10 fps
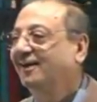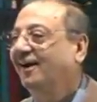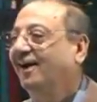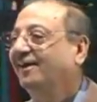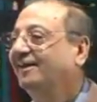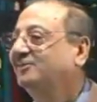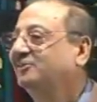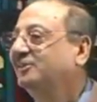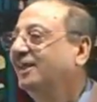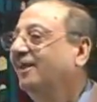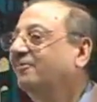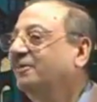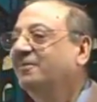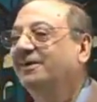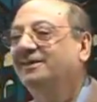I can see
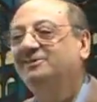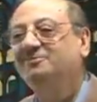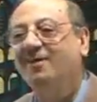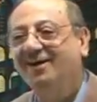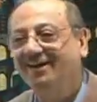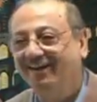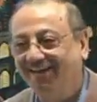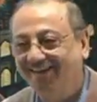everybody smiling.